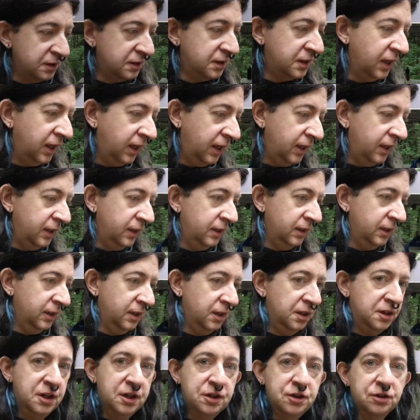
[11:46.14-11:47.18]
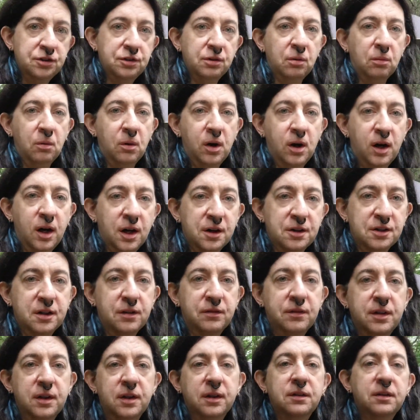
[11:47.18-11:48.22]
is done. Dishes are washed.
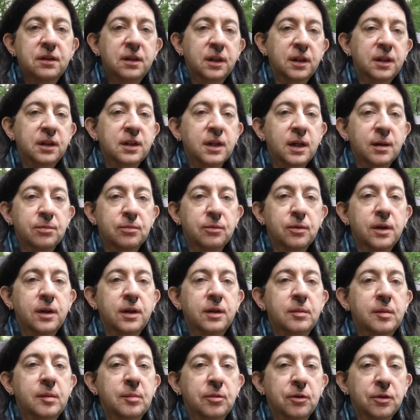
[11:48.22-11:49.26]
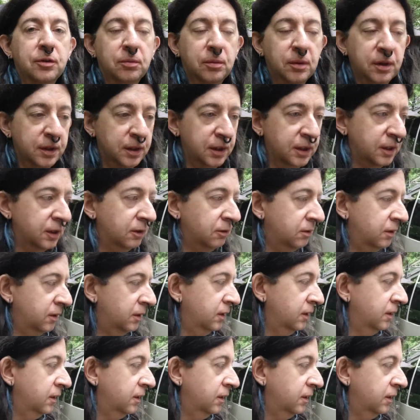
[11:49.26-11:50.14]
Everything's cleaned up. Ready to be put away now.